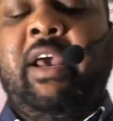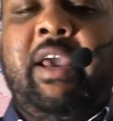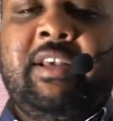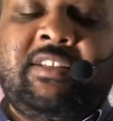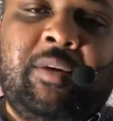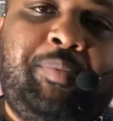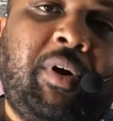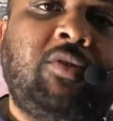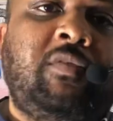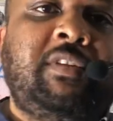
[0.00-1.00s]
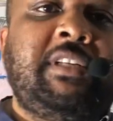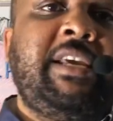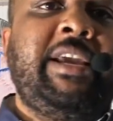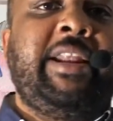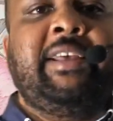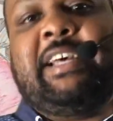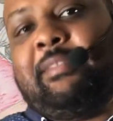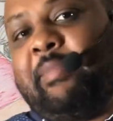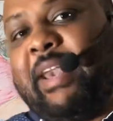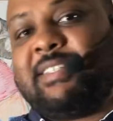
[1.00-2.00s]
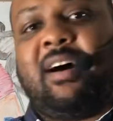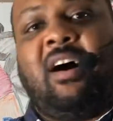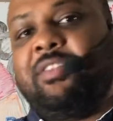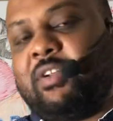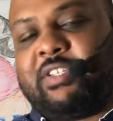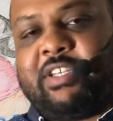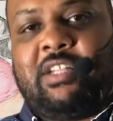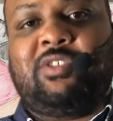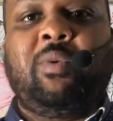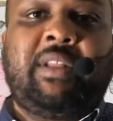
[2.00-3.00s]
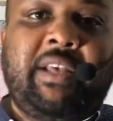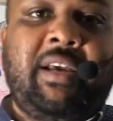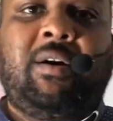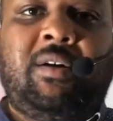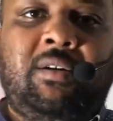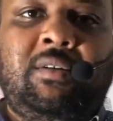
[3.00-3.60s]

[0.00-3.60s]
is the part of the DNA that makes other cells what they are.